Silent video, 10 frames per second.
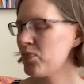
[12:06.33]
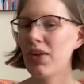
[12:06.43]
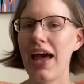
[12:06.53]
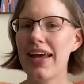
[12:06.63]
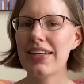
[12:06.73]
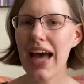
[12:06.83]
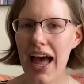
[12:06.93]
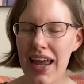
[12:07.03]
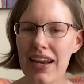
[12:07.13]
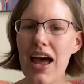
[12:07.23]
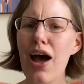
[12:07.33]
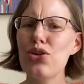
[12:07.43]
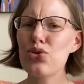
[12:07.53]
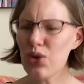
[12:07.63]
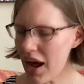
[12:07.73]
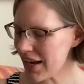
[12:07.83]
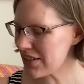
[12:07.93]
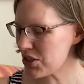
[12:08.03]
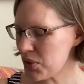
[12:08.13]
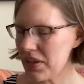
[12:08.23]
And again, trying to
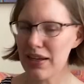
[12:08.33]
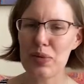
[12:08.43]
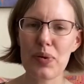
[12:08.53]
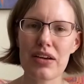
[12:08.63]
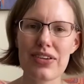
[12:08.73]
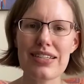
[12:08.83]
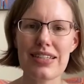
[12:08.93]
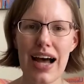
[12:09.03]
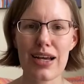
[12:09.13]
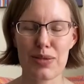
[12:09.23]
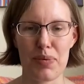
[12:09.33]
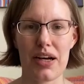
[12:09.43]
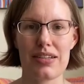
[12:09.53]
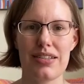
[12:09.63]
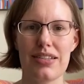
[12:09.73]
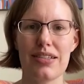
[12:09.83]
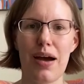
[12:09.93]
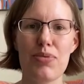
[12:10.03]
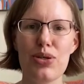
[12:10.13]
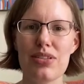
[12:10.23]
do a little bit of a stash bust. So
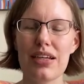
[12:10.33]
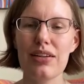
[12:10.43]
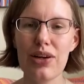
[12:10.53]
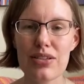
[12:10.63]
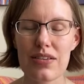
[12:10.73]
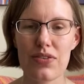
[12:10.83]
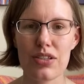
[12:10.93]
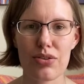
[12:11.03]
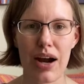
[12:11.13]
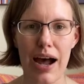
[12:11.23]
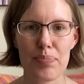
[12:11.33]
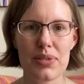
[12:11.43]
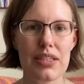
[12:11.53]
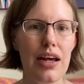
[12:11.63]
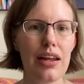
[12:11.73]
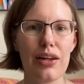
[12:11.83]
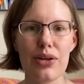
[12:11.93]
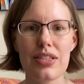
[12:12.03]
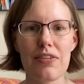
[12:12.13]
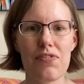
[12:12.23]
I'm using lots of scraps,
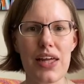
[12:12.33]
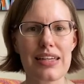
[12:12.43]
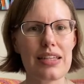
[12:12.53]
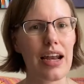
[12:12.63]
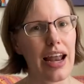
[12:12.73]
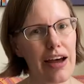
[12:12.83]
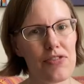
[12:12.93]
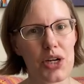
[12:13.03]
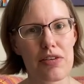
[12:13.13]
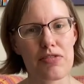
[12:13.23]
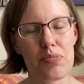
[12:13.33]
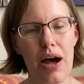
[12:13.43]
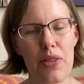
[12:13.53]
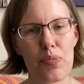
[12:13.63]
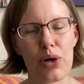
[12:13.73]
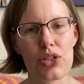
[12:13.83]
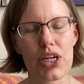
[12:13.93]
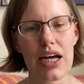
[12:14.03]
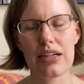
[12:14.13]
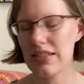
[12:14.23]
lots of things that are left over from other
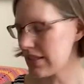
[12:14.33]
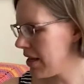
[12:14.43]
projects.